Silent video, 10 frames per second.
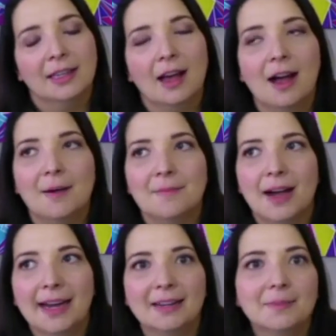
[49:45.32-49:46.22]
um,
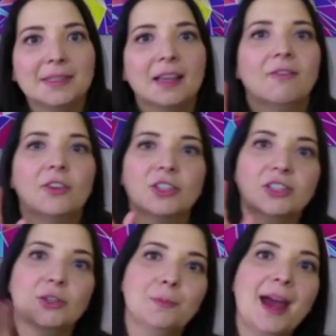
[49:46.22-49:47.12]
items,
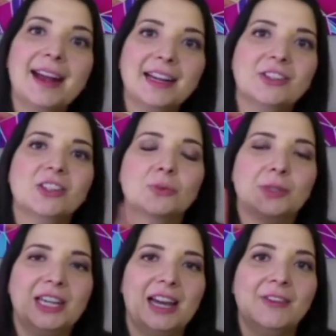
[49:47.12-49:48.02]
versus your packages,
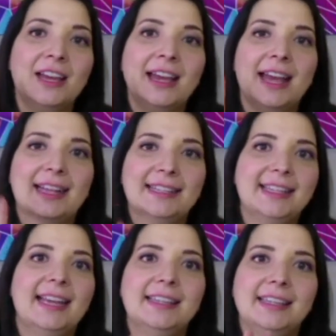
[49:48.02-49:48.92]
which have
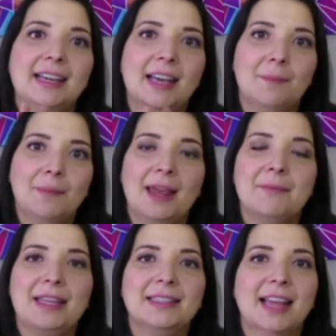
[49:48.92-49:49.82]
extended
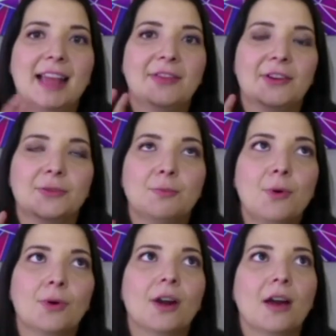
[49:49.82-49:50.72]
payments, and there's
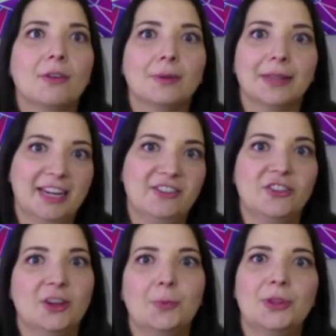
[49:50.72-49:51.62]
more of a
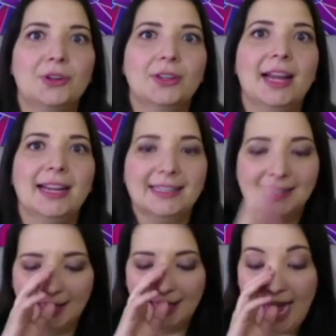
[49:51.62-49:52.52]
relationship with your clients.
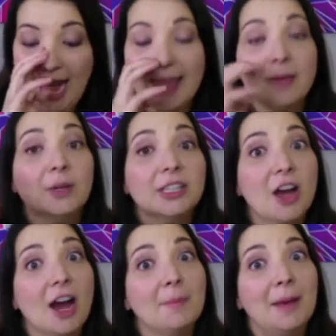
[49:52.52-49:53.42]
And then we're going to
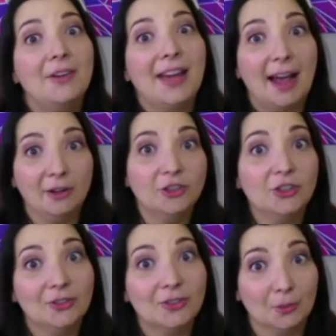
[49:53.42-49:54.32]
talk about how to
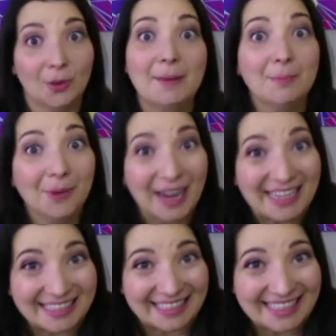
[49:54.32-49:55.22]
choose the right
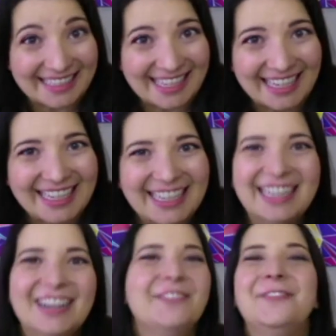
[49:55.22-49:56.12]
prices
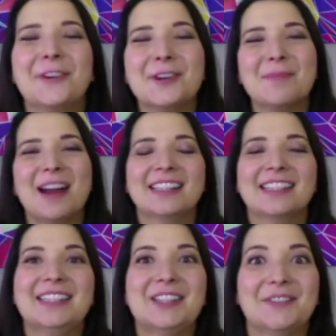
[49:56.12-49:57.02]
for your products
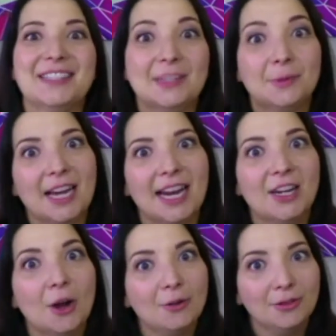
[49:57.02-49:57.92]
and services, which I can
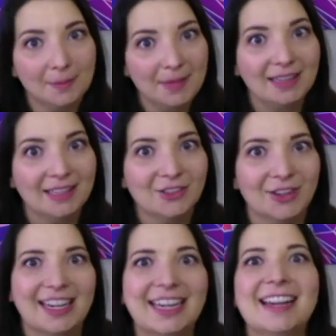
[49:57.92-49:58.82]
know can be a little
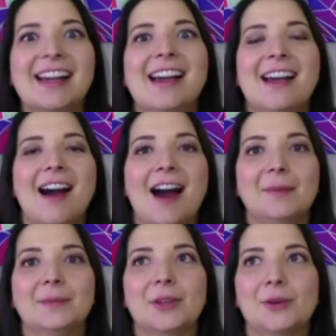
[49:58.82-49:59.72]
tricky.
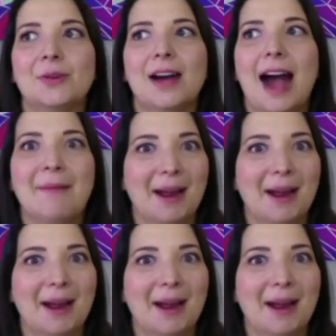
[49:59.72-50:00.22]
Um, so I'm, I'm